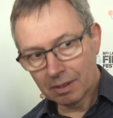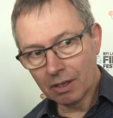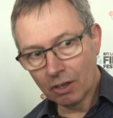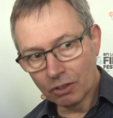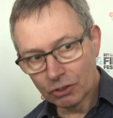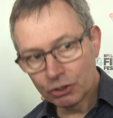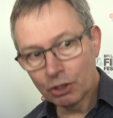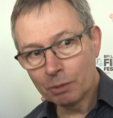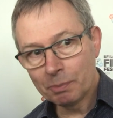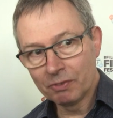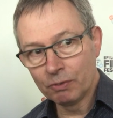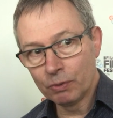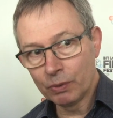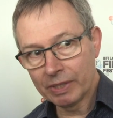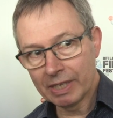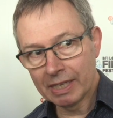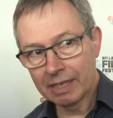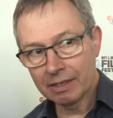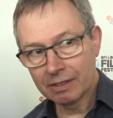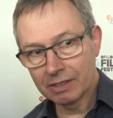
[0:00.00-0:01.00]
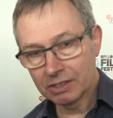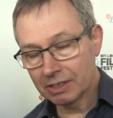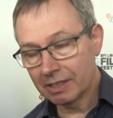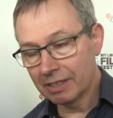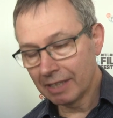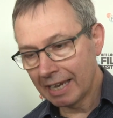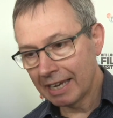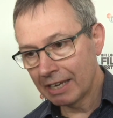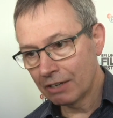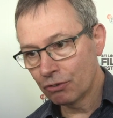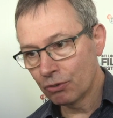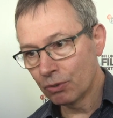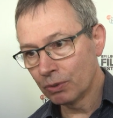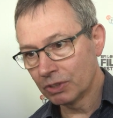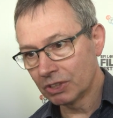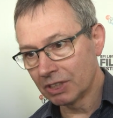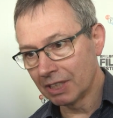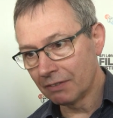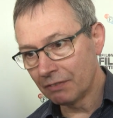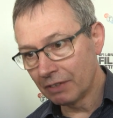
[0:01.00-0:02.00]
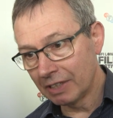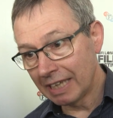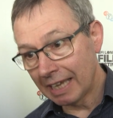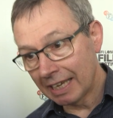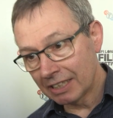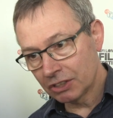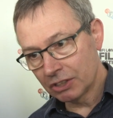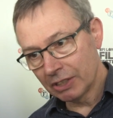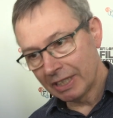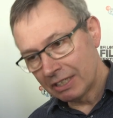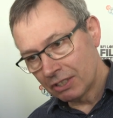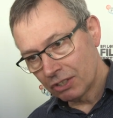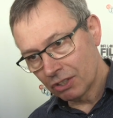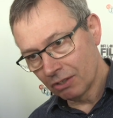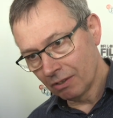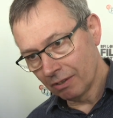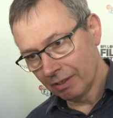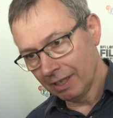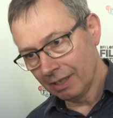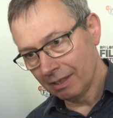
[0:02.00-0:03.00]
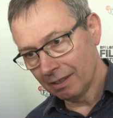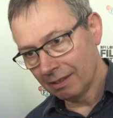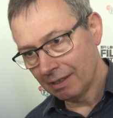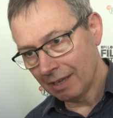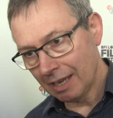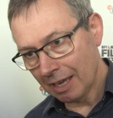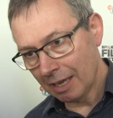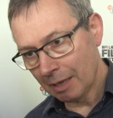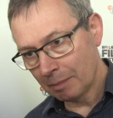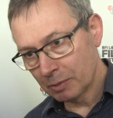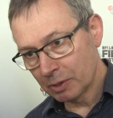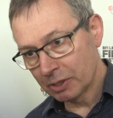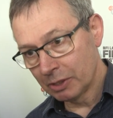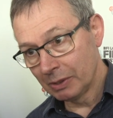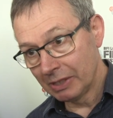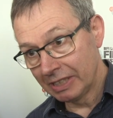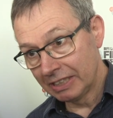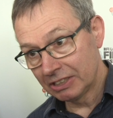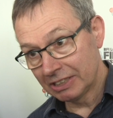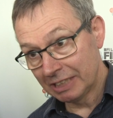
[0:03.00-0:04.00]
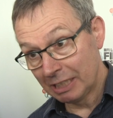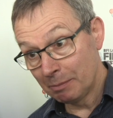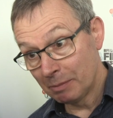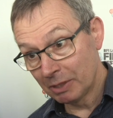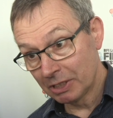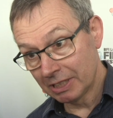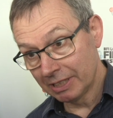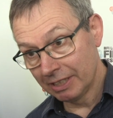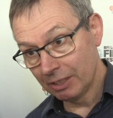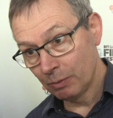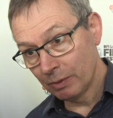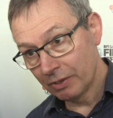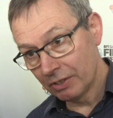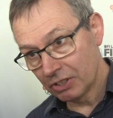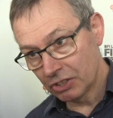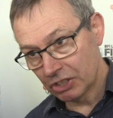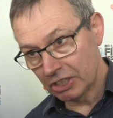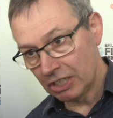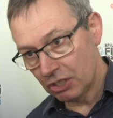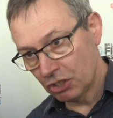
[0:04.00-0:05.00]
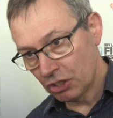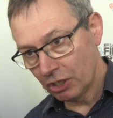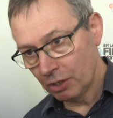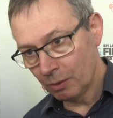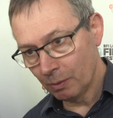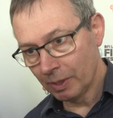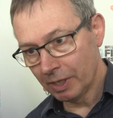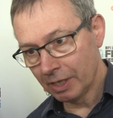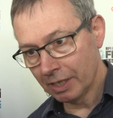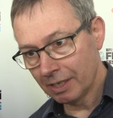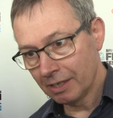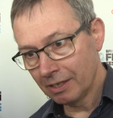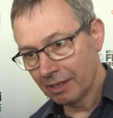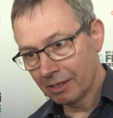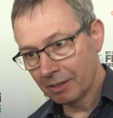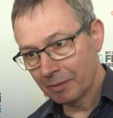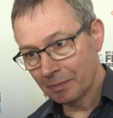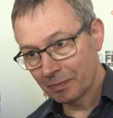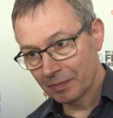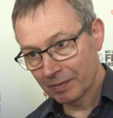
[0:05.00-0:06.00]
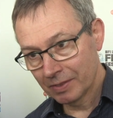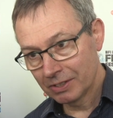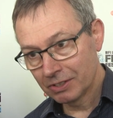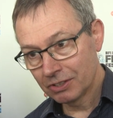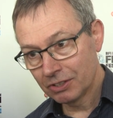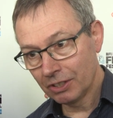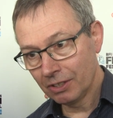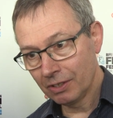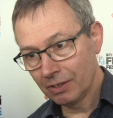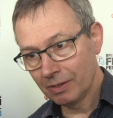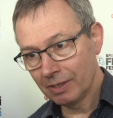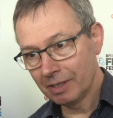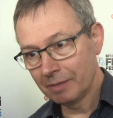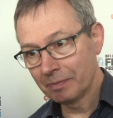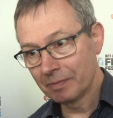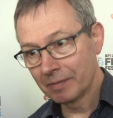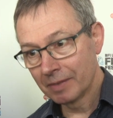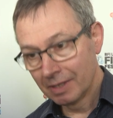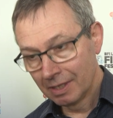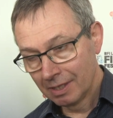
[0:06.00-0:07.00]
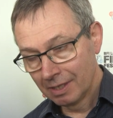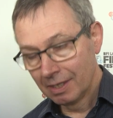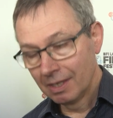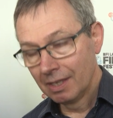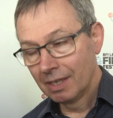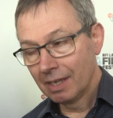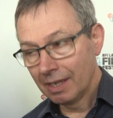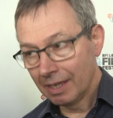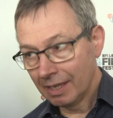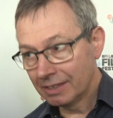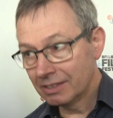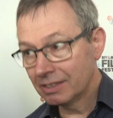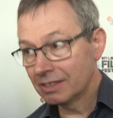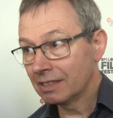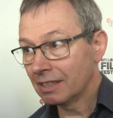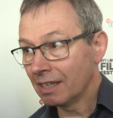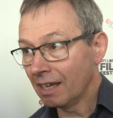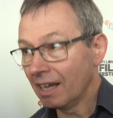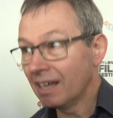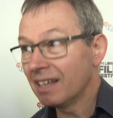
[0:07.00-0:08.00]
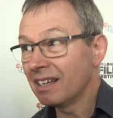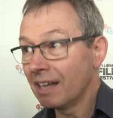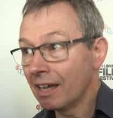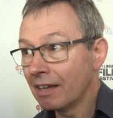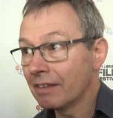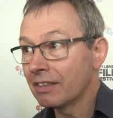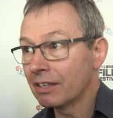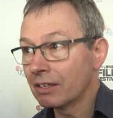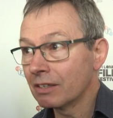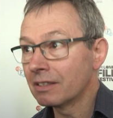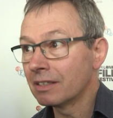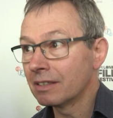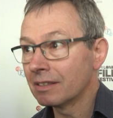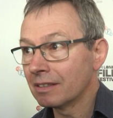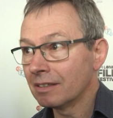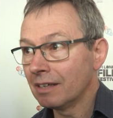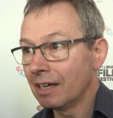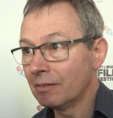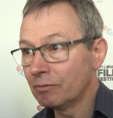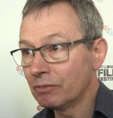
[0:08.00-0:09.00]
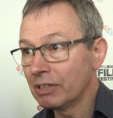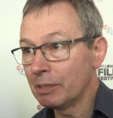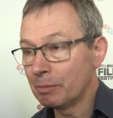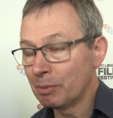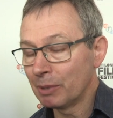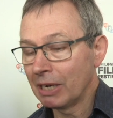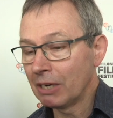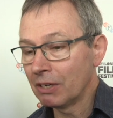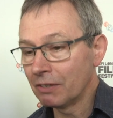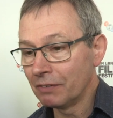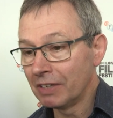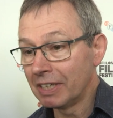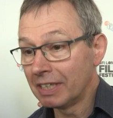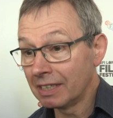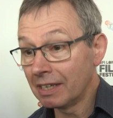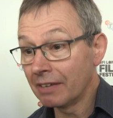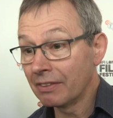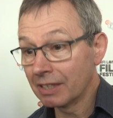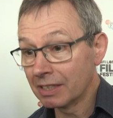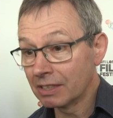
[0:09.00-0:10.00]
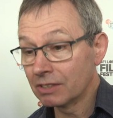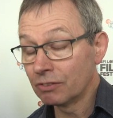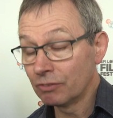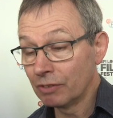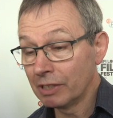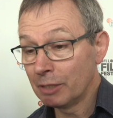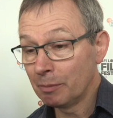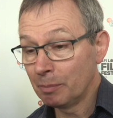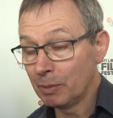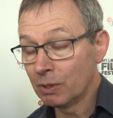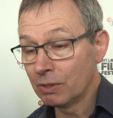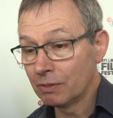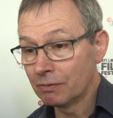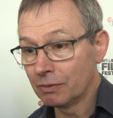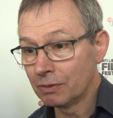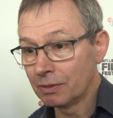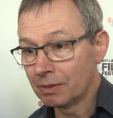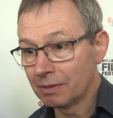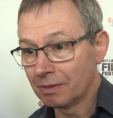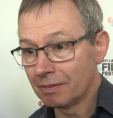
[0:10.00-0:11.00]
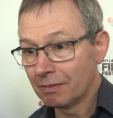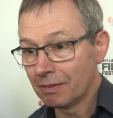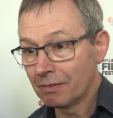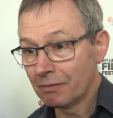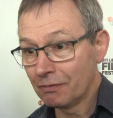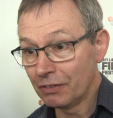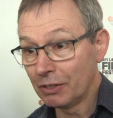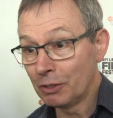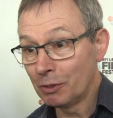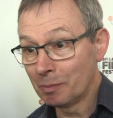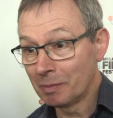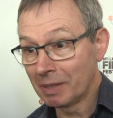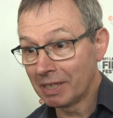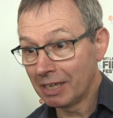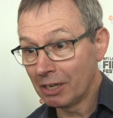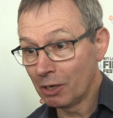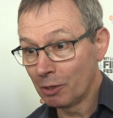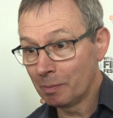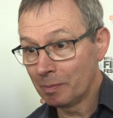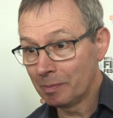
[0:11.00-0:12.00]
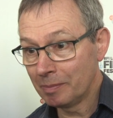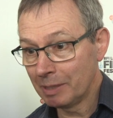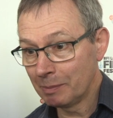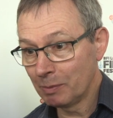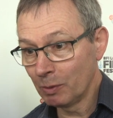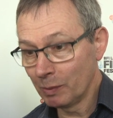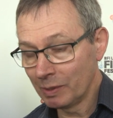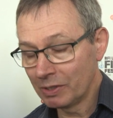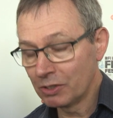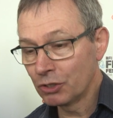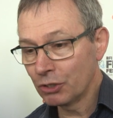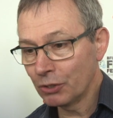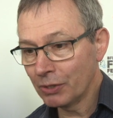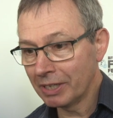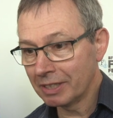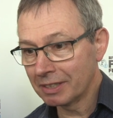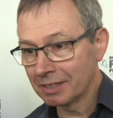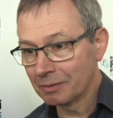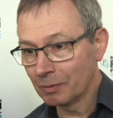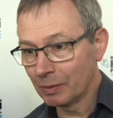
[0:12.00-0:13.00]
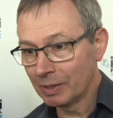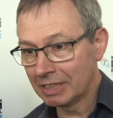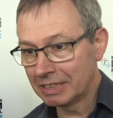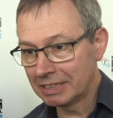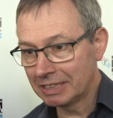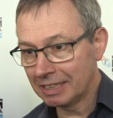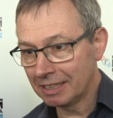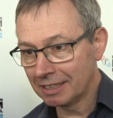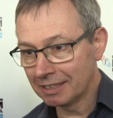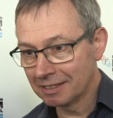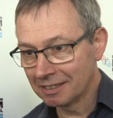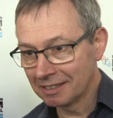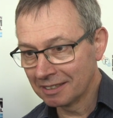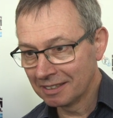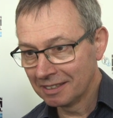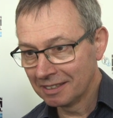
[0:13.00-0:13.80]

on top of all that, there's the hand-drawn stuff, and it has to integrate absolutely seamlessly with the C G work, you know. So um, it's, I, I think, I'm really proud of it, and I think it's a really beautiful film, and I hope people will enjoy it when they see it.